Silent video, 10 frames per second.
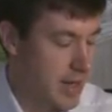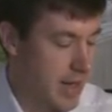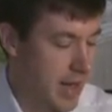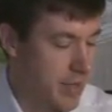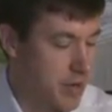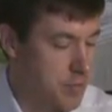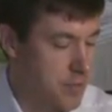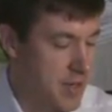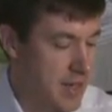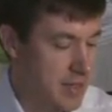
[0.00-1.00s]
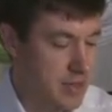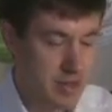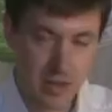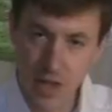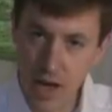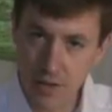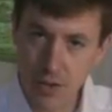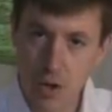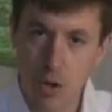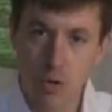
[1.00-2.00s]
They're
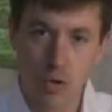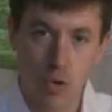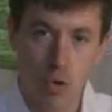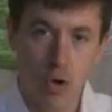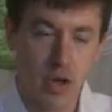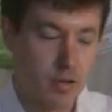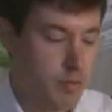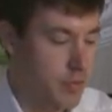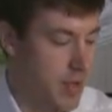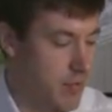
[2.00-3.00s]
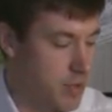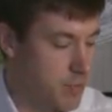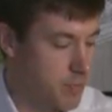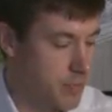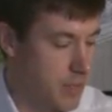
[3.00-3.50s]
CKFTAS flavor.